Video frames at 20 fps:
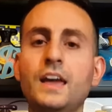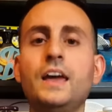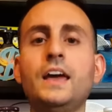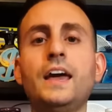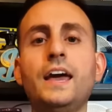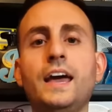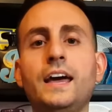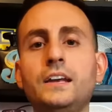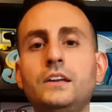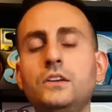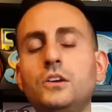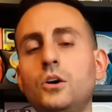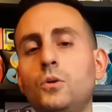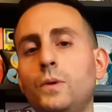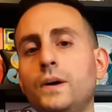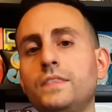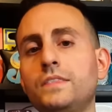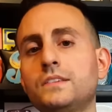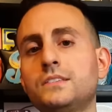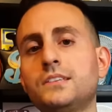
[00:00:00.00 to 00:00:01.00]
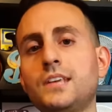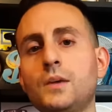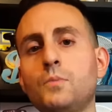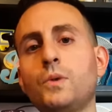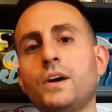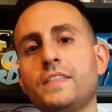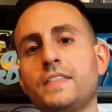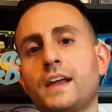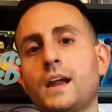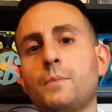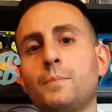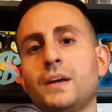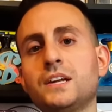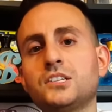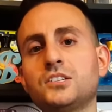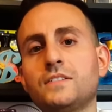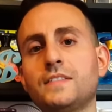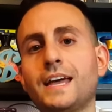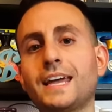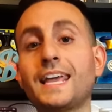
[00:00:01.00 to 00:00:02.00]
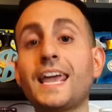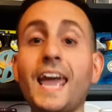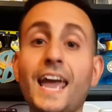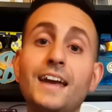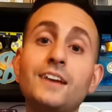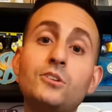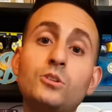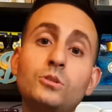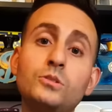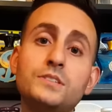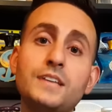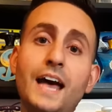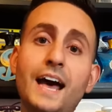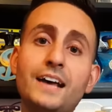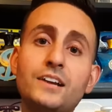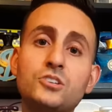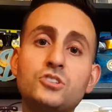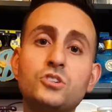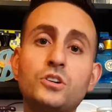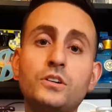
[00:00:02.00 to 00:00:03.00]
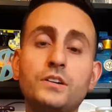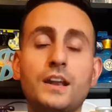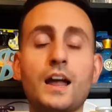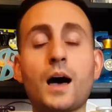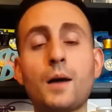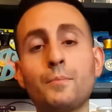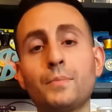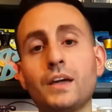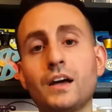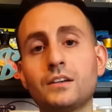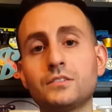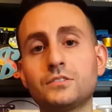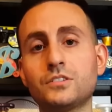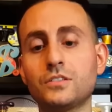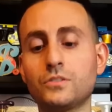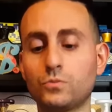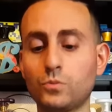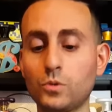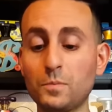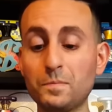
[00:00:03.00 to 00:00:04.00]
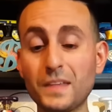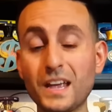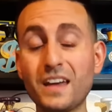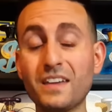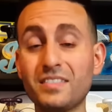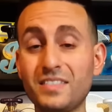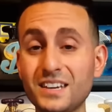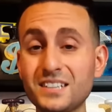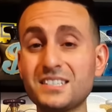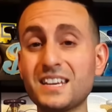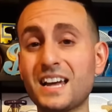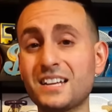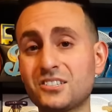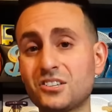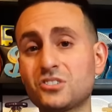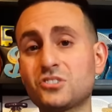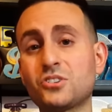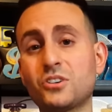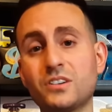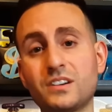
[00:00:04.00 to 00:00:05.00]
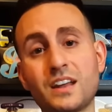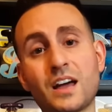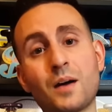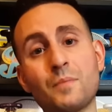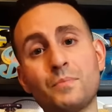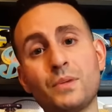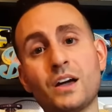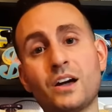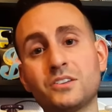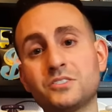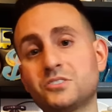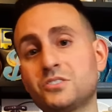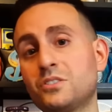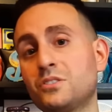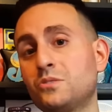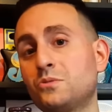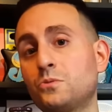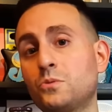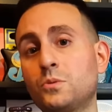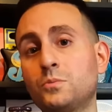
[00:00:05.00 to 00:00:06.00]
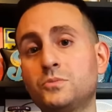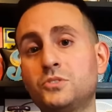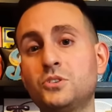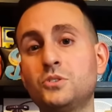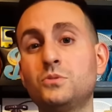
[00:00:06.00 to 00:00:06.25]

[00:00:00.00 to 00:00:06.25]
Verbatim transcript: And you know what? The same way that I mentioned that candles add a certain ambiance to the room, this adds a certain ambiance to the room too.